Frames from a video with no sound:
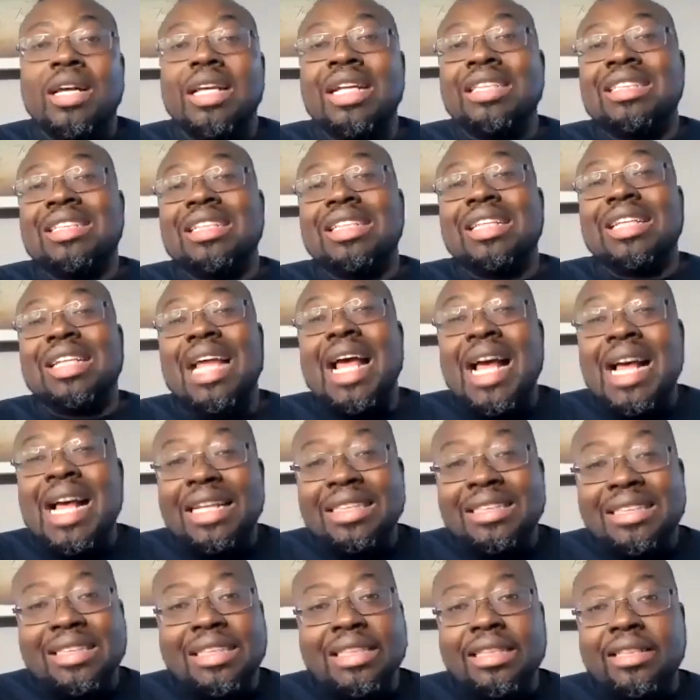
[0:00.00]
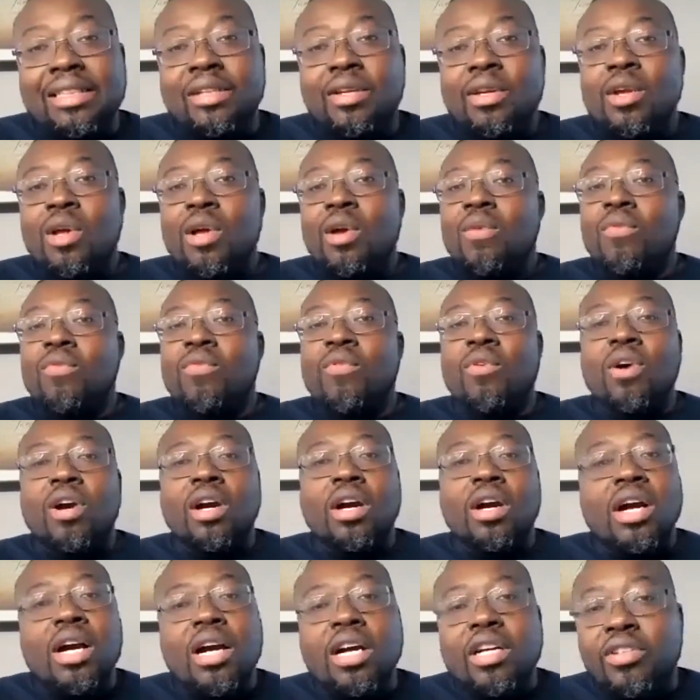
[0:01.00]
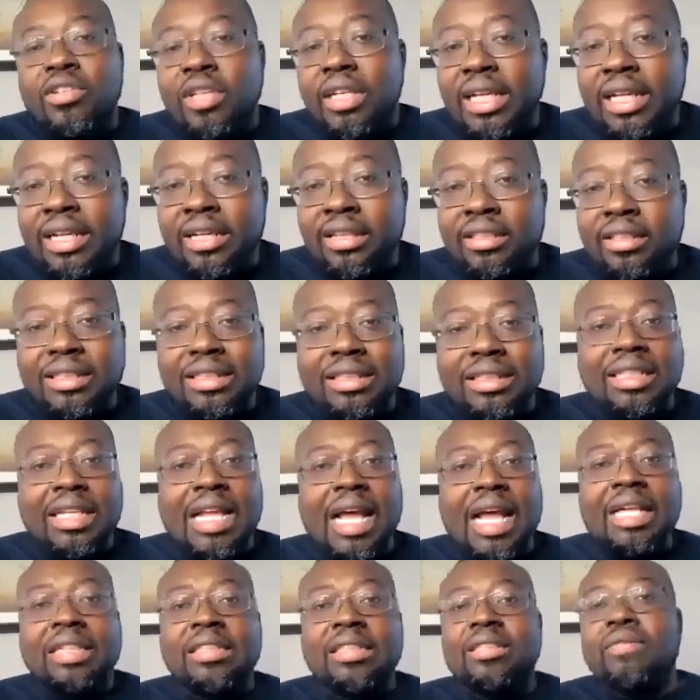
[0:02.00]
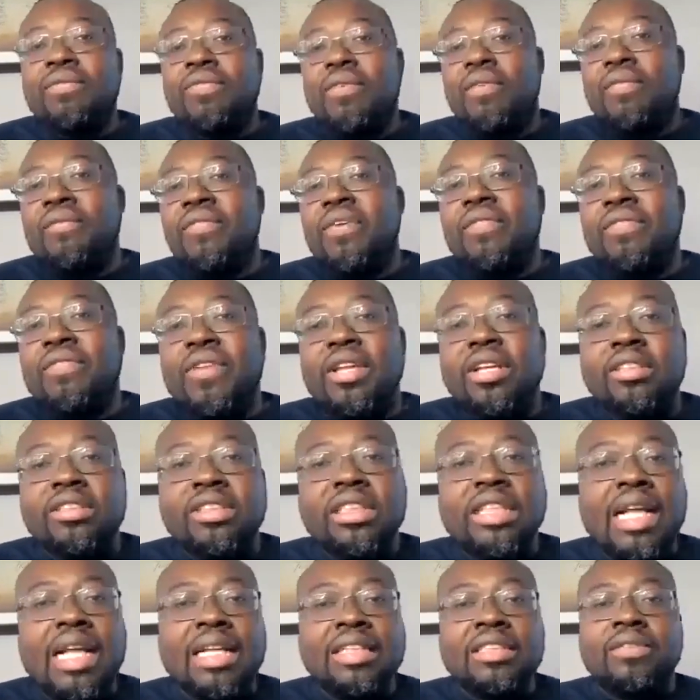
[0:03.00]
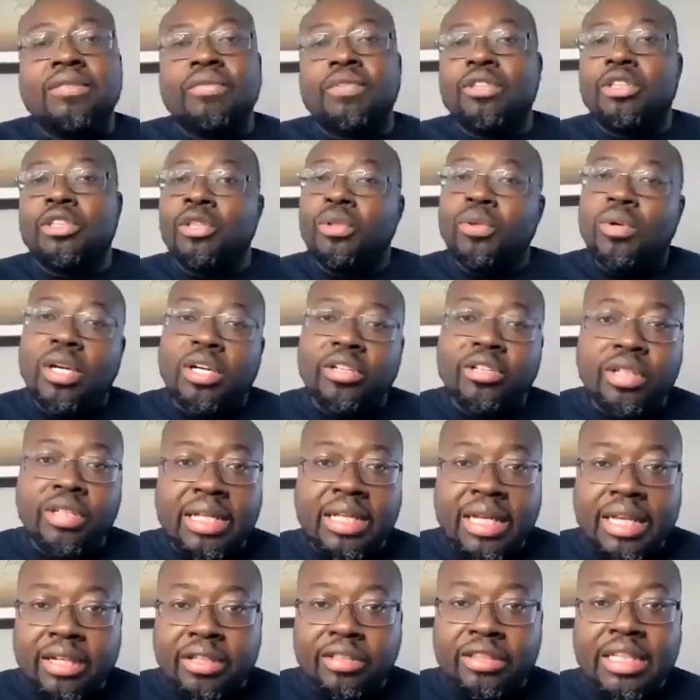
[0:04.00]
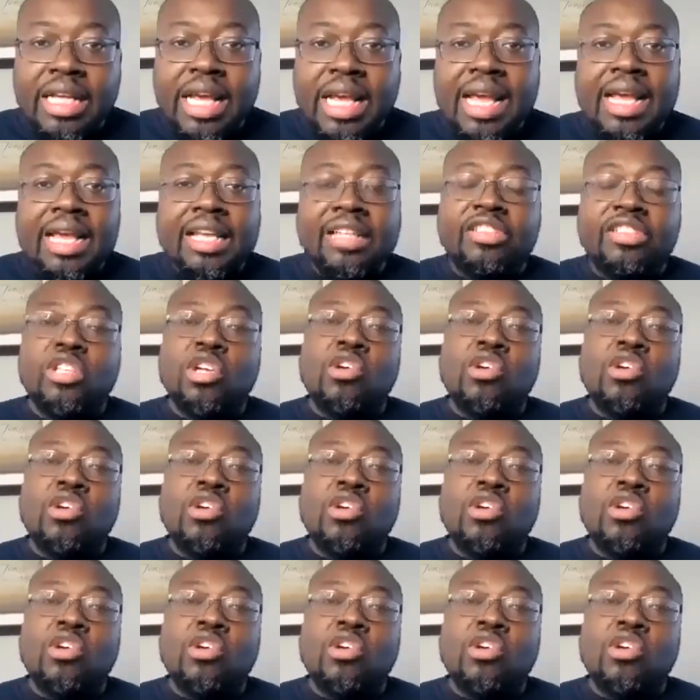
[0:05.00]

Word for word: Well, it's lasted for 100 years. It's lasted for 50 years. It lasted for 200 years.